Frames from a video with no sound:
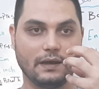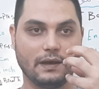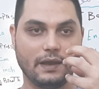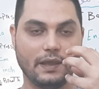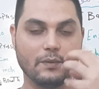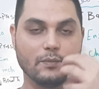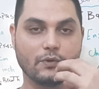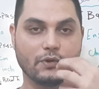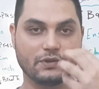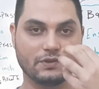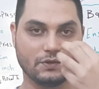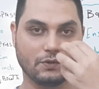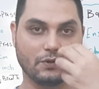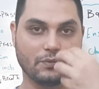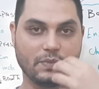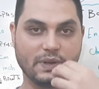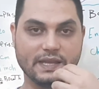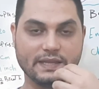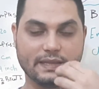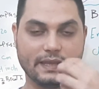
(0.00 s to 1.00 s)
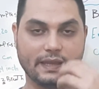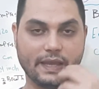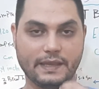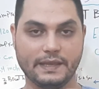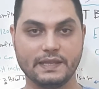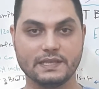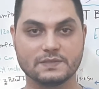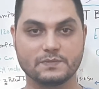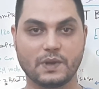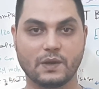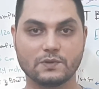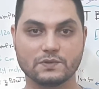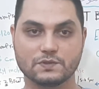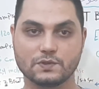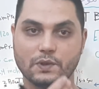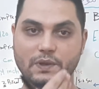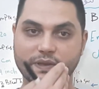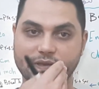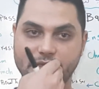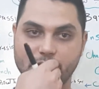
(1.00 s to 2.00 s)
hemorrhage or bleeding in his mouth,
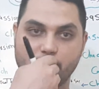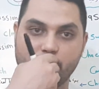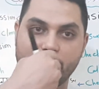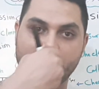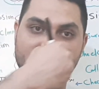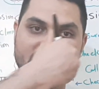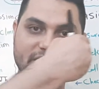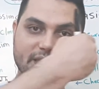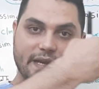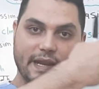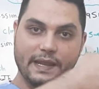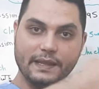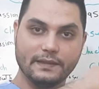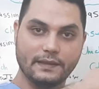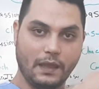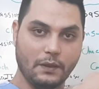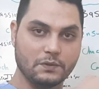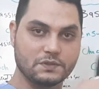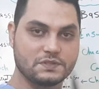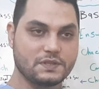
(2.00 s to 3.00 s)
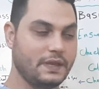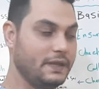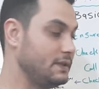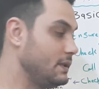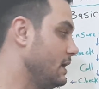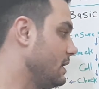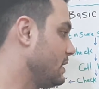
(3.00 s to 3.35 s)
so it will be drained outside.